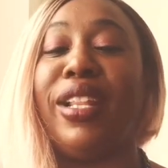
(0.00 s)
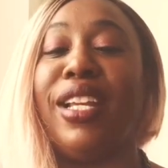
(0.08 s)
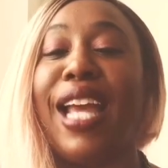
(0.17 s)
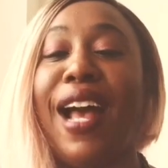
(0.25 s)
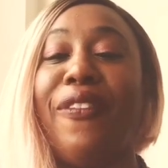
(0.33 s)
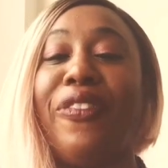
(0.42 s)
we
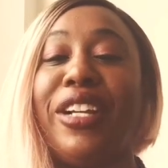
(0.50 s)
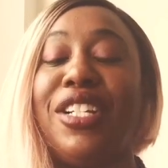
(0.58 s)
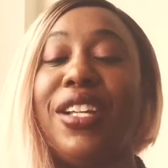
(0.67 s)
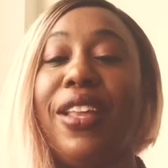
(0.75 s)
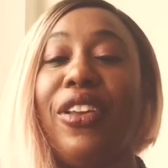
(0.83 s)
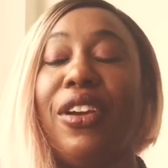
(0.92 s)
look out for
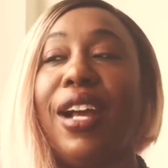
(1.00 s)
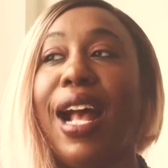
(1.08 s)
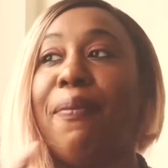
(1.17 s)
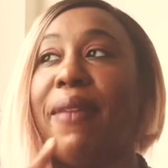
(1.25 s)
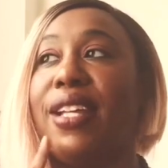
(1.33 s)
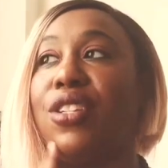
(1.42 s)
each other.
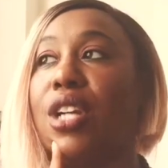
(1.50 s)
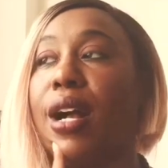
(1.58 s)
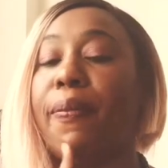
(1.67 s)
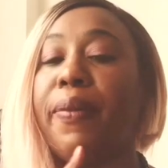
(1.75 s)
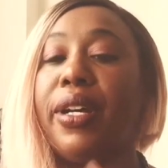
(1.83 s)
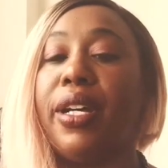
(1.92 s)
I met
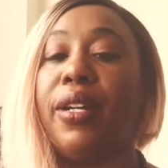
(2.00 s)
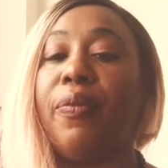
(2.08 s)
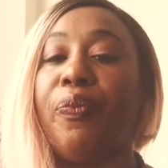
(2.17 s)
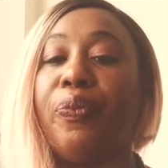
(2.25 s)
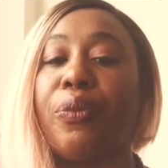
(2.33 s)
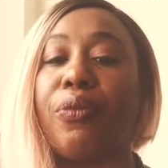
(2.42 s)

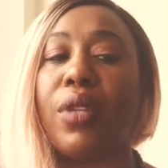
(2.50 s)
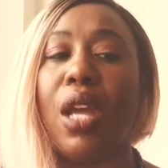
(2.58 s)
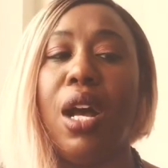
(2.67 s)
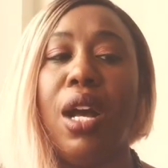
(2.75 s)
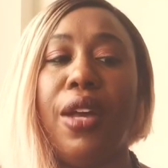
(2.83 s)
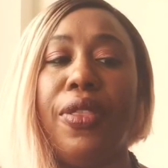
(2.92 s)
Choppa
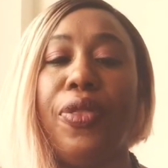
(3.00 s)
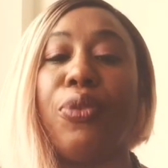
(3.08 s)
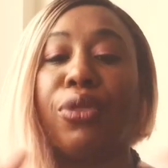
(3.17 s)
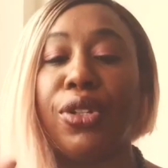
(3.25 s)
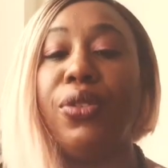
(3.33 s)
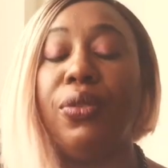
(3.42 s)

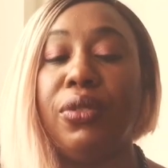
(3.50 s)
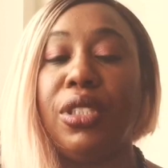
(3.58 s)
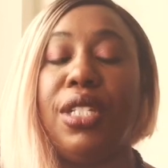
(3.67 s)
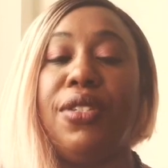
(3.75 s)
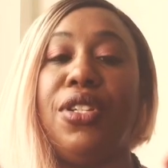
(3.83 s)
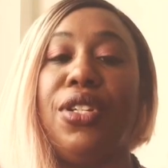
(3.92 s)
through
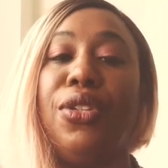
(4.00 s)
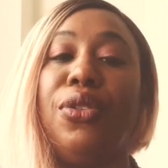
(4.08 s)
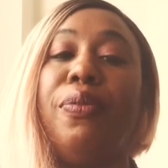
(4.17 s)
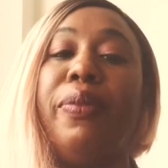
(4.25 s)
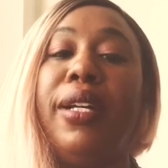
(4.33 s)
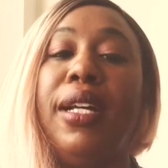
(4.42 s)

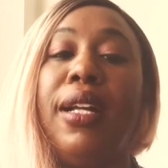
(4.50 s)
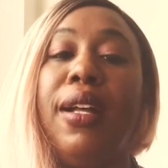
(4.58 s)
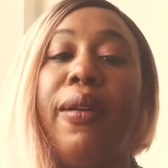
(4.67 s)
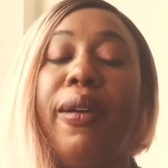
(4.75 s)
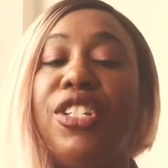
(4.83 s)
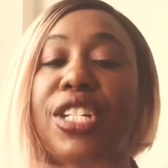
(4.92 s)
YouTube.
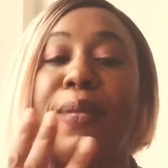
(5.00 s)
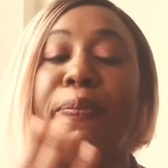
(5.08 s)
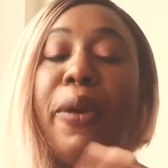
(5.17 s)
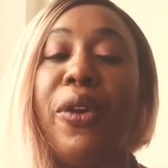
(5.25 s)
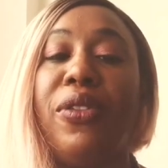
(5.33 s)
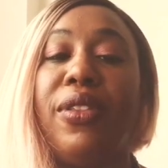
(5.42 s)
Just
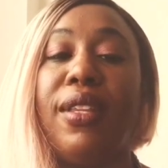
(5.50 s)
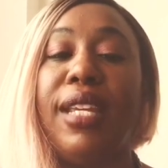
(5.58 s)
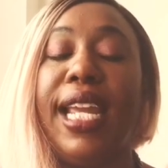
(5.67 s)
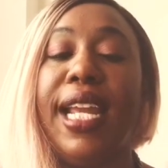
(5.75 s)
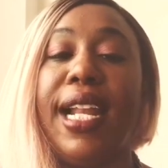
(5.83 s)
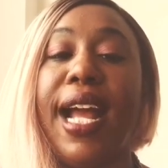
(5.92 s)
both
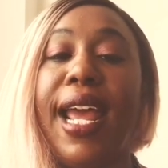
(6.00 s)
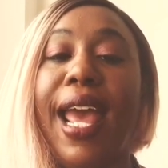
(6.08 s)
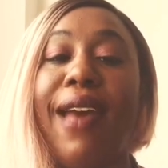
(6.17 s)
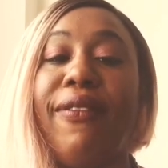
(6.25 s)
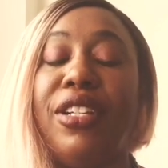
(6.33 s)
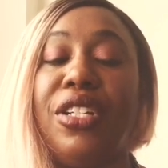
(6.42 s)
he and I
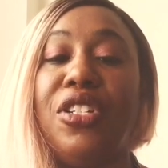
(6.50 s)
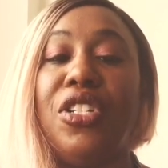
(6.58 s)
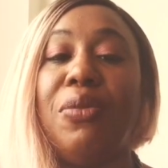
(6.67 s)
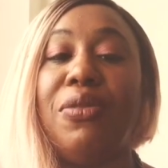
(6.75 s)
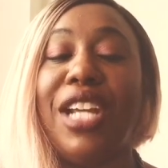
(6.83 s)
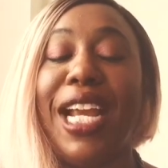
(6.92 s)
having
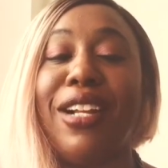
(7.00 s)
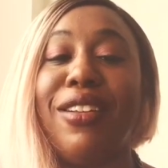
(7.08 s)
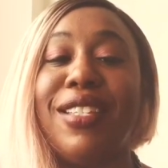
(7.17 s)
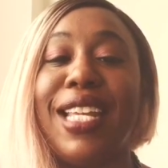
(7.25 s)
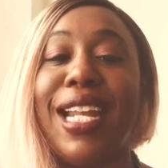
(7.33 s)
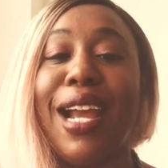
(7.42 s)
YouTube
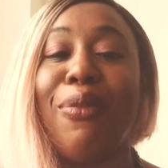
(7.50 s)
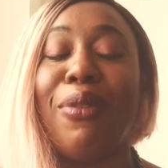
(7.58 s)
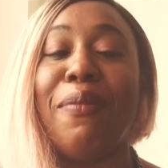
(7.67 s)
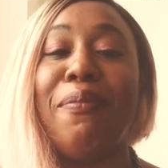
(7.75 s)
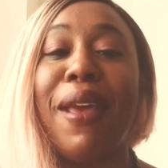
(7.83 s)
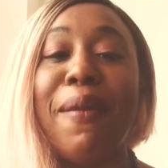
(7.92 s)
channels, and I
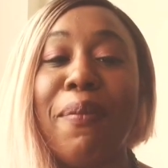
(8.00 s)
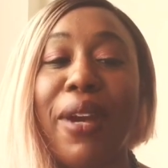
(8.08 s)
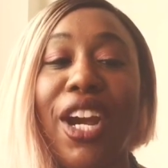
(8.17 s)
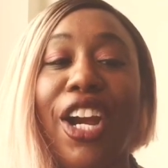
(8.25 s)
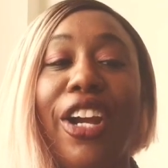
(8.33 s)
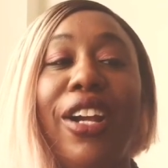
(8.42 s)

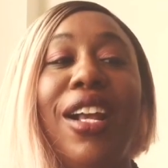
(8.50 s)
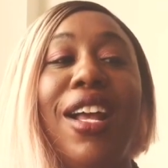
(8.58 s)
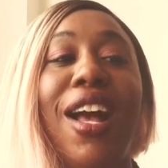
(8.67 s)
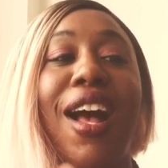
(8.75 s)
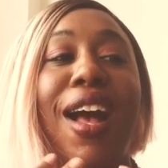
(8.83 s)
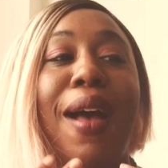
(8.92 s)
remember
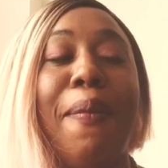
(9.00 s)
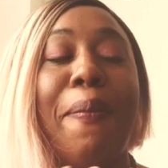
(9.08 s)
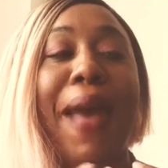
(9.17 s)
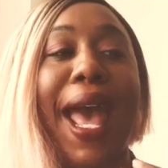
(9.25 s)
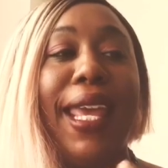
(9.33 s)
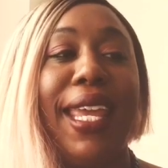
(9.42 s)

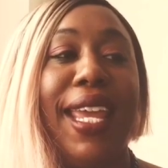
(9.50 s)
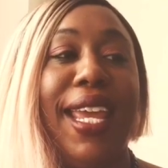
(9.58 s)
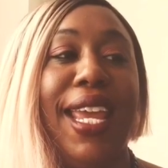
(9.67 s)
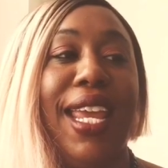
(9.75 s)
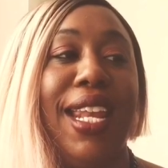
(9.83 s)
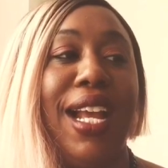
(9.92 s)
back
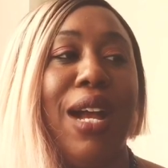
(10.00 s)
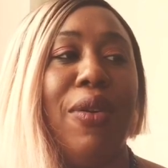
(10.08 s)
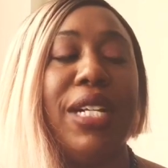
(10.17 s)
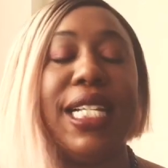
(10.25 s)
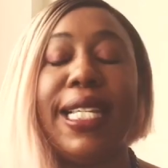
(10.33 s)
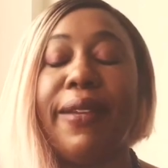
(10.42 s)
in, I
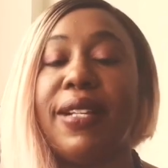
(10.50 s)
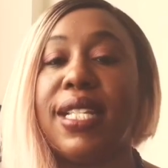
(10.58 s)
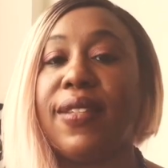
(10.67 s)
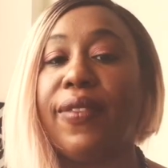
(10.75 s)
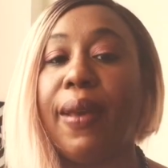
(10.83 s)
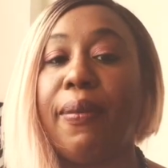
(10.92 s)
want to say it
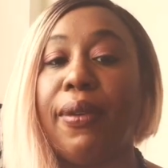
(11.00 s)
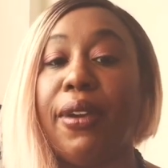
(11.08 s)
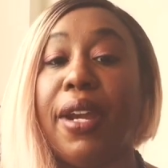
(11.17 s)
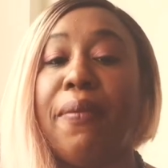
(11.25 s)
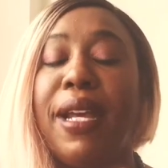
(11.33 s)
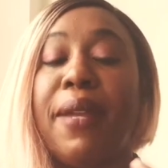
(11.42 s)
was
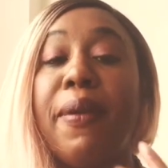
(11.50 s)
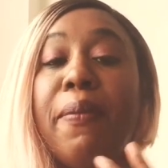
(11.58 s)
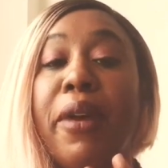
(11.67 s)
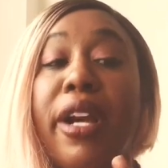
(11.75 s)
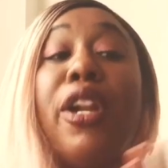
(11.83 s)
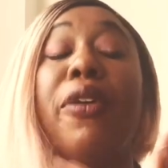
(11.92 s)
February. It might have
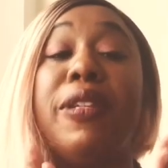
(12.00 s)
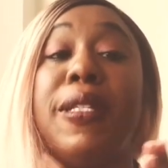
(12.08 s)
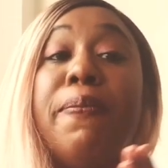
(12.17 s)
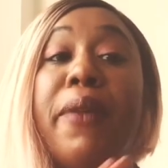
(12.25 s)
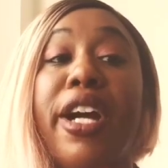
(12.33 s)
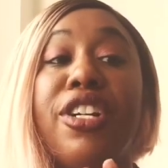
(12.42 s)
been no, it
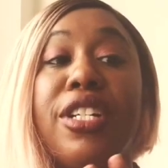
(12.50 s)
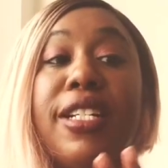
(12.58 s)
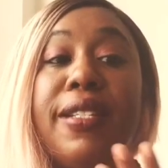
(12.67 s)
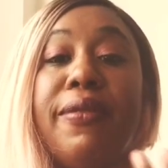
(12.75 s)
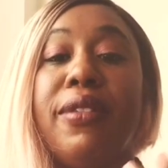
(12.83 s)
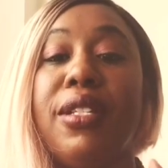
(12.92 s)
was March
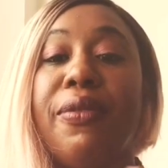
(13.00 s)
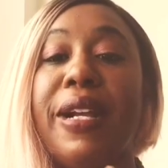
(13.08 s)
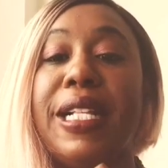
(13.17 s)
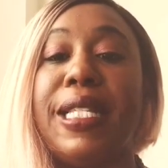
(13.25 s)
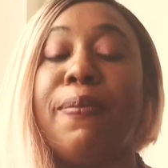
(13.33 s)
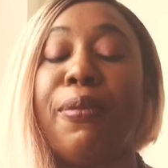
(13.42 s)
because it was
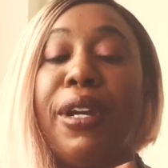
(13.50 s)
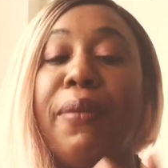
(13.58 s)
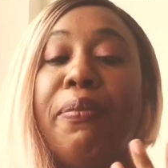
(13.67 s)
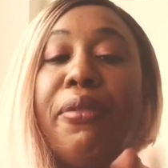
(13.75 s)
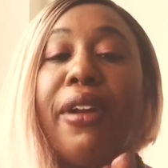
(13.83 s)
around spring